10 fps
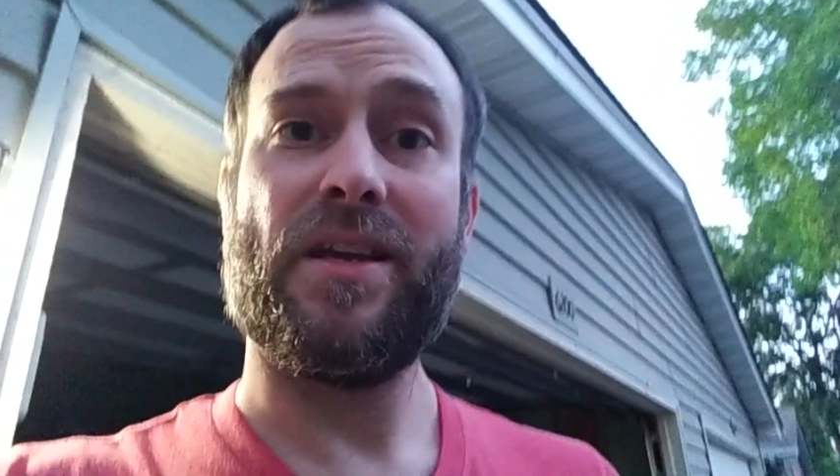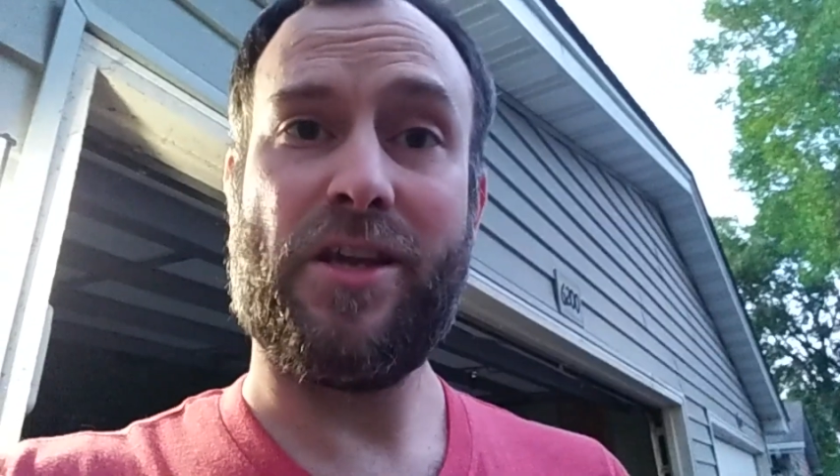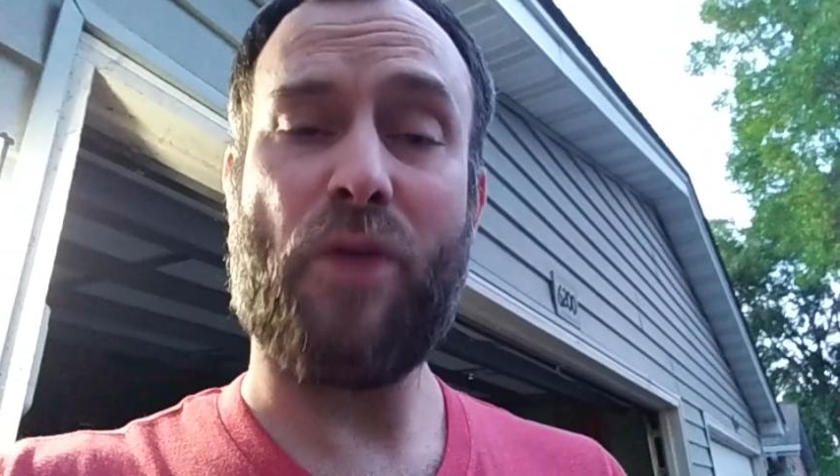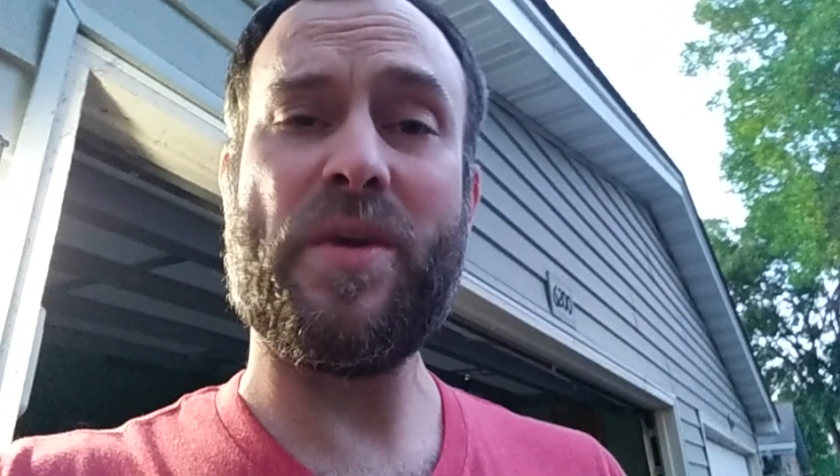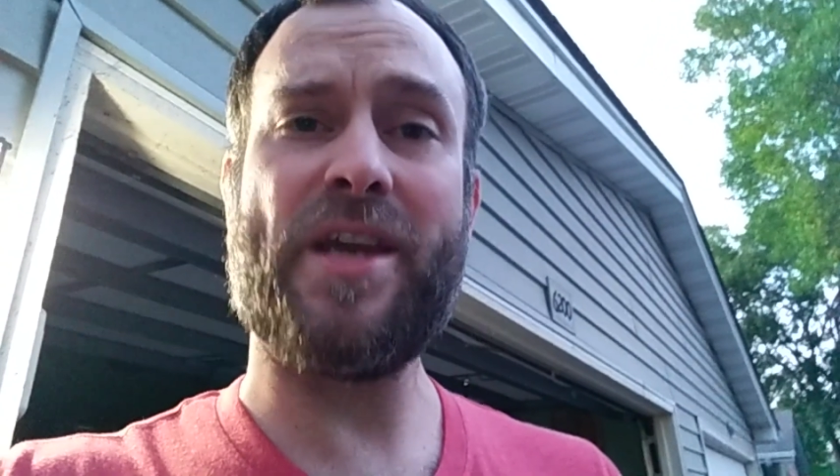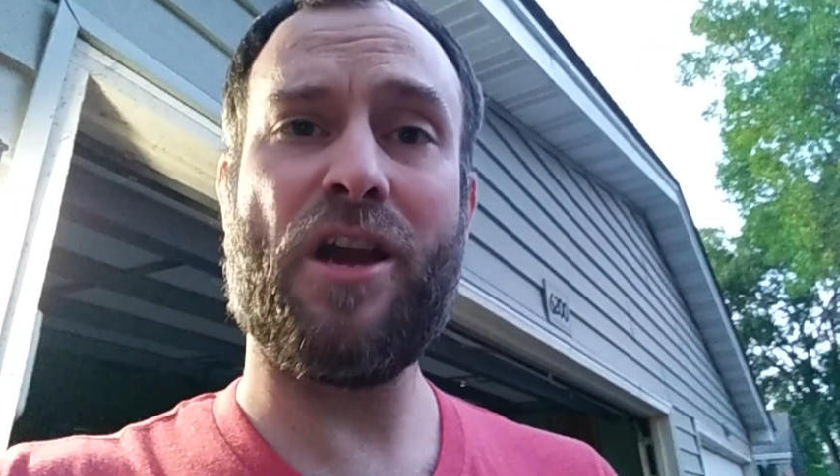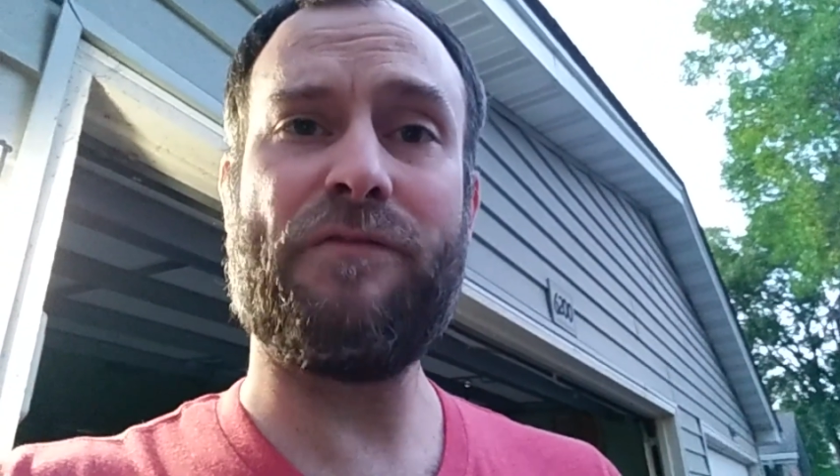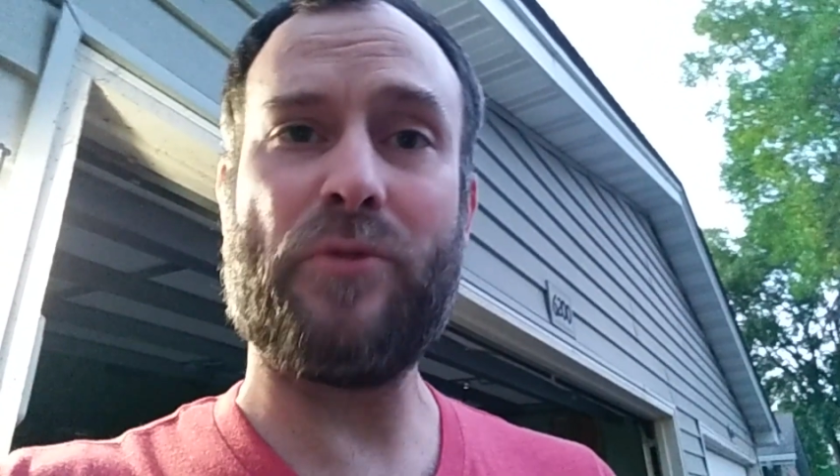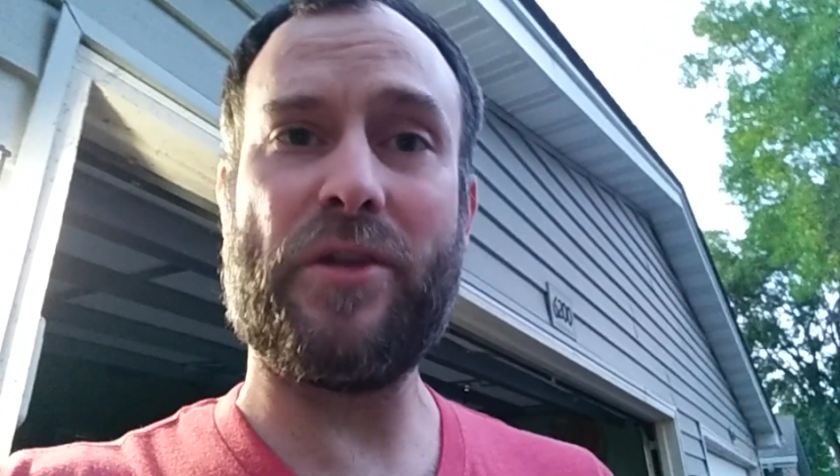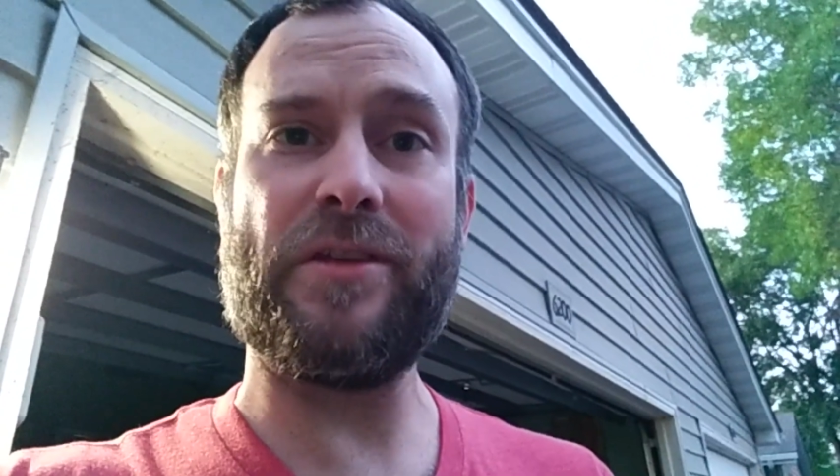Y'all be
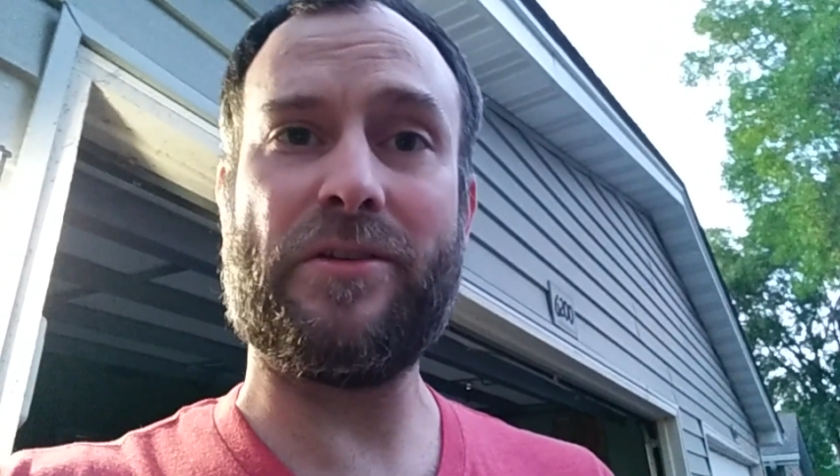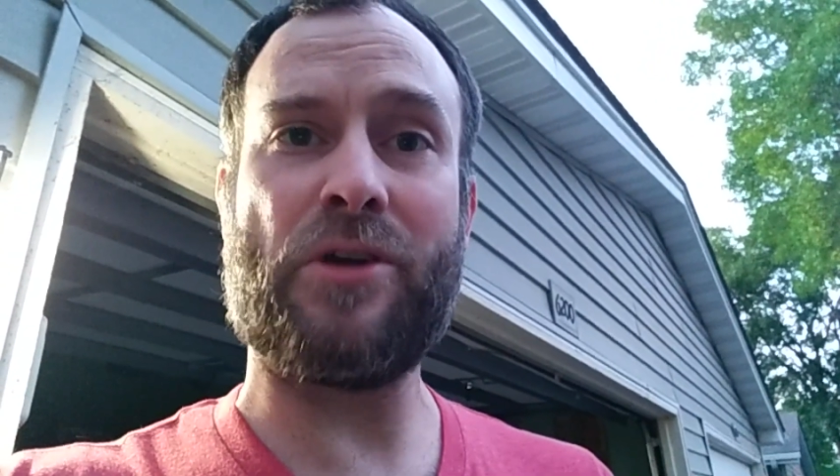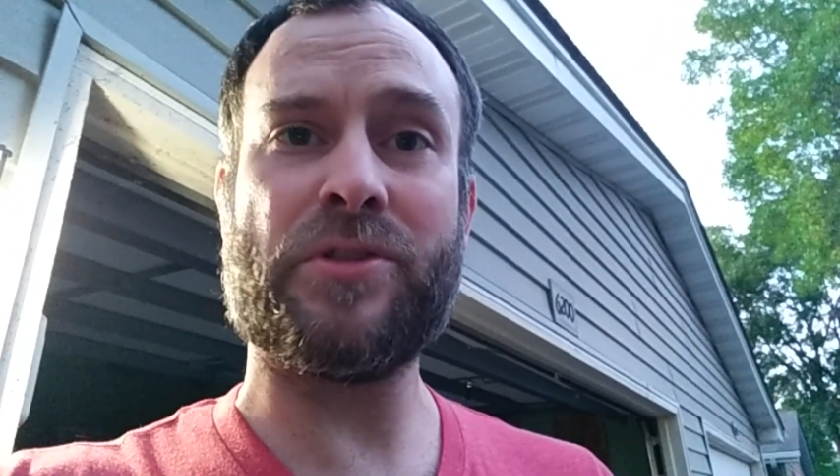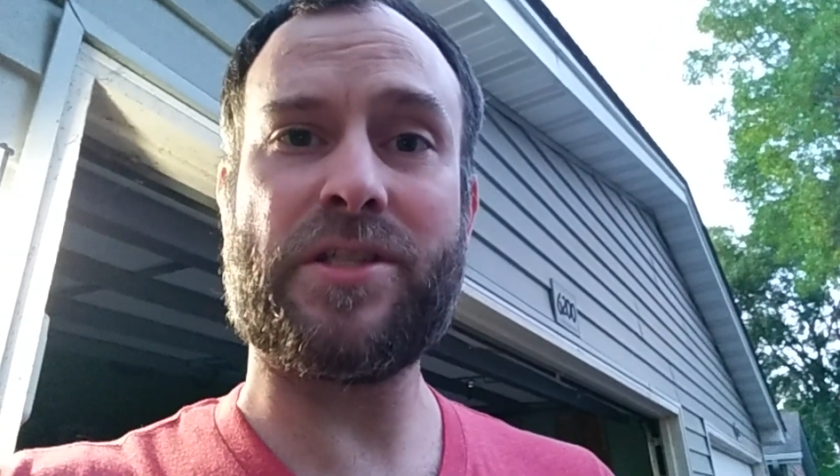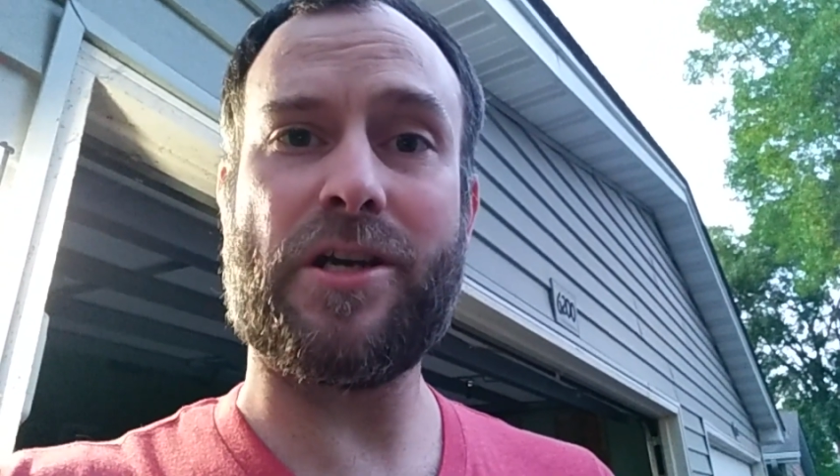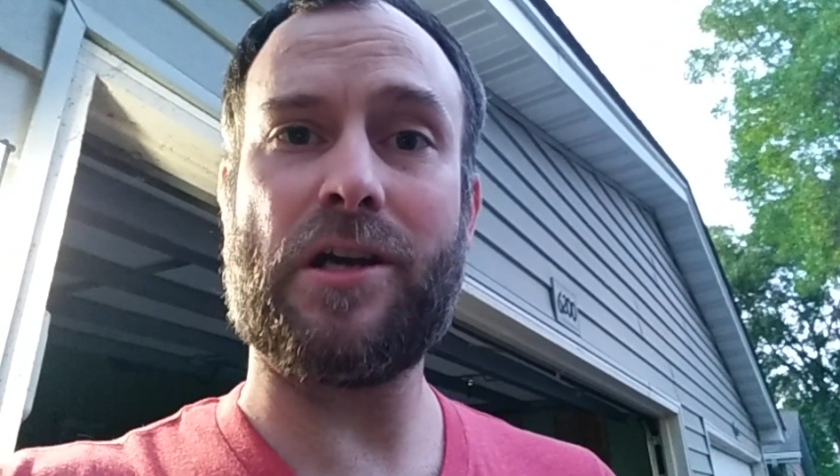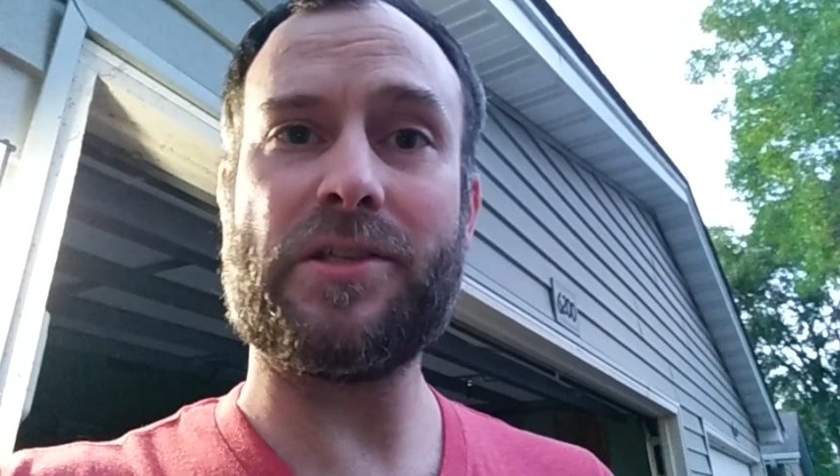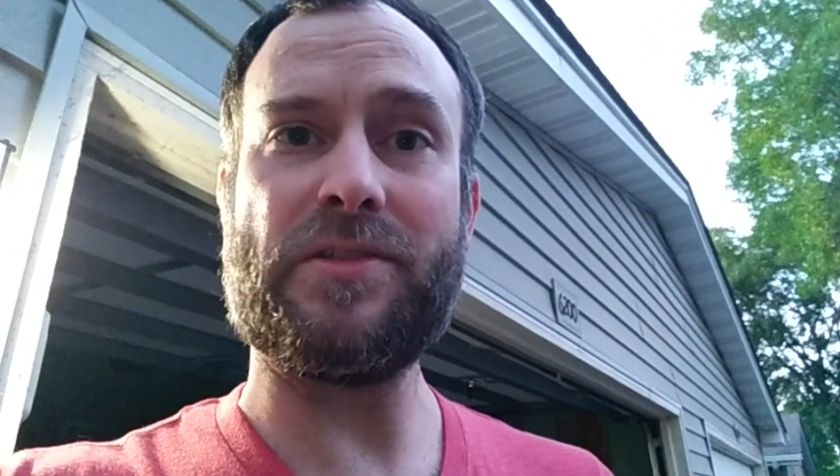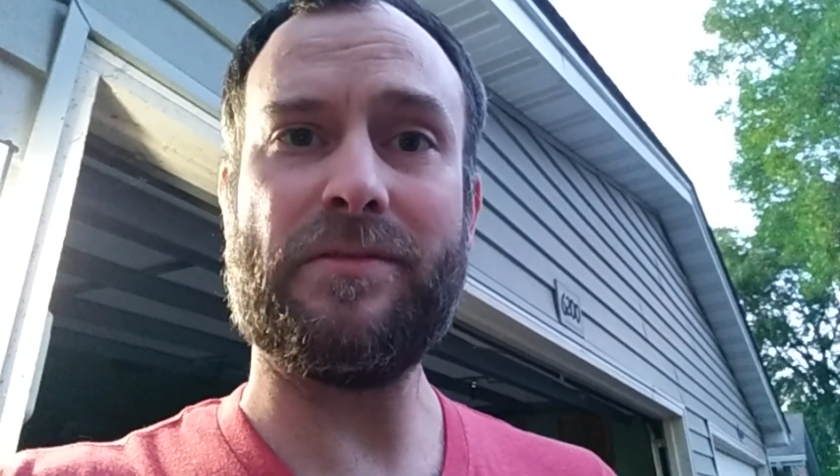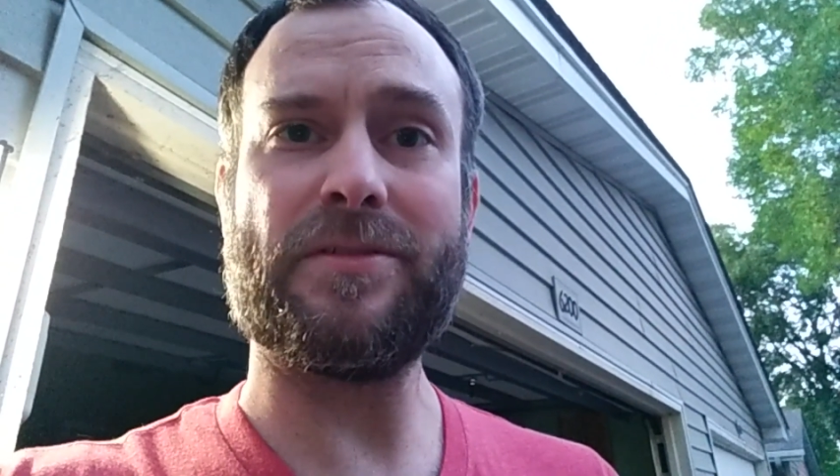careful with your Lone
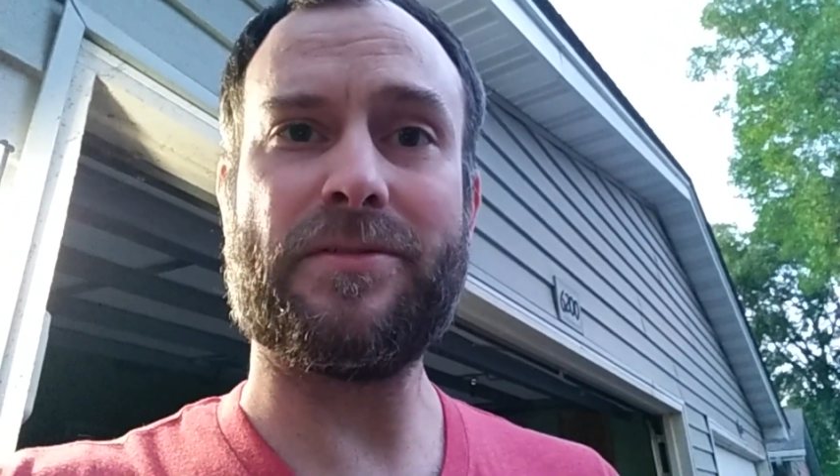Stars.